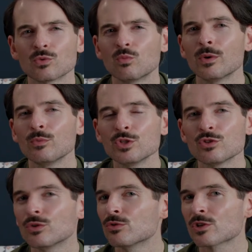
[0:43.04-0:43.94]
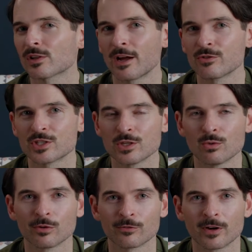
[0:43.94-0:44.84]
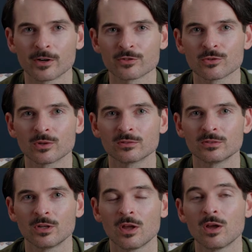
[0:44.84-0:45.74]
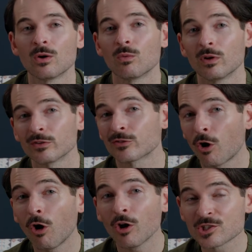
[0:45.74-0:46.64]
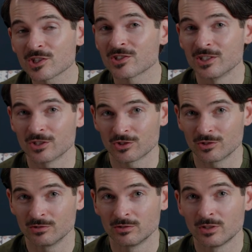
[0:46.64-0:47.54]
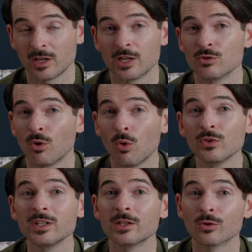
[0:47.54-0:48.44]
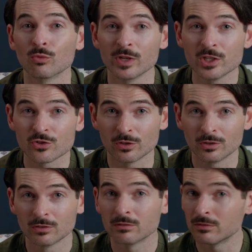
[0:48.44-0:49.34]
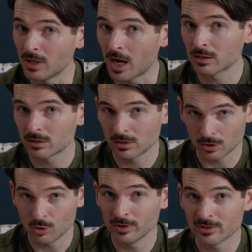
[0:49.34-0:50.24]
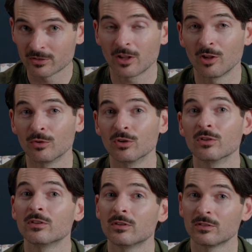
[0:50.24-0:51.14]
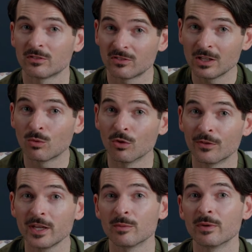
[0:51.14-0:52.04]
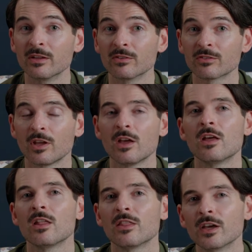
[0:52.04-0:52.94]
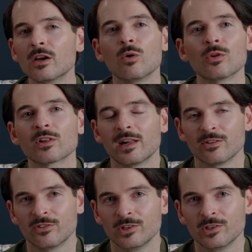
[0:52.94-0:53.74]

So when would you use Cloud SQL or Firestore? Well, if cost is an issue and you only need a regional, not globally scalable, SQL database, then go with Cloud